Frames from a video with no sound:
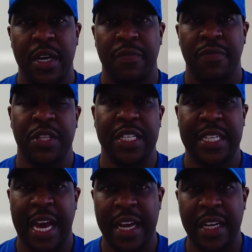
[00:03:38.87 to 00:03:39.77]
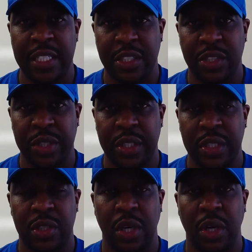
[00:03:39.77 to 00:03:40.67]
for the entire district,
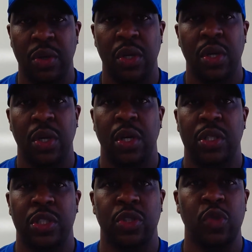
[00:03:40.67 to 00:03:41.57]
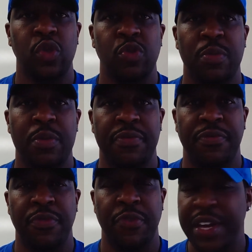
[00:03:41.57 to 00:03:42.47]
so the students will be
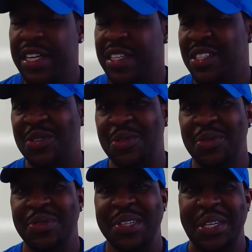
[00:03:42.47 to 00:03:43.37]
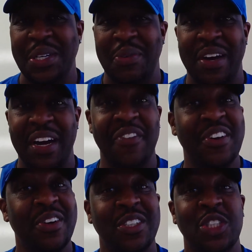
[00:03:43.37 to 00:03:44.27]
free to do
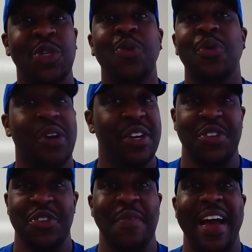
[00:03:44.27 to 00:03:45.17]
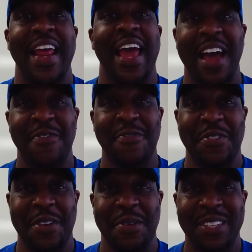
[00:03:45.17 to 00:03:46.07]
whatever chore you might have for
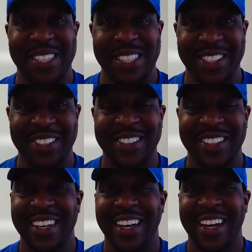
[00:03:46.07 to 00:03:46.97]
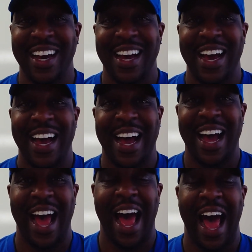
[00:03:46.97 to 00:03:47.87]
them to do.
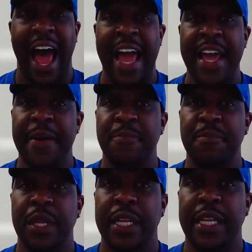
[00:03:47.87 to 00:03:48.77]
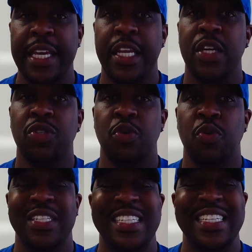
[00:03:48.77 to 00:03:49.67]
I am leaning
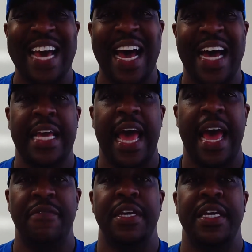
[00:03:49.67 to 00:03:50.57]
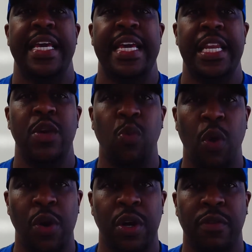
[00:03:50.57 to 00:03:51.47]
towards not having any
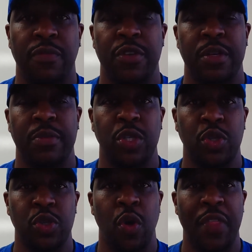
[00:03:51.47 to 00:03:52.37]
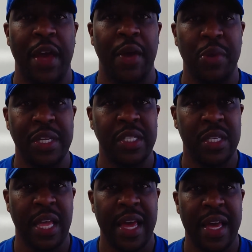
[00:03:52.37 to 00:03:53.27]
work for them to do on that
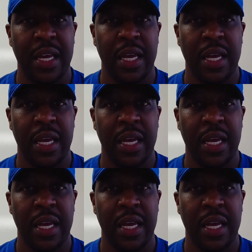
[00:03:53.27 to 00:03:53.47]
Wednesday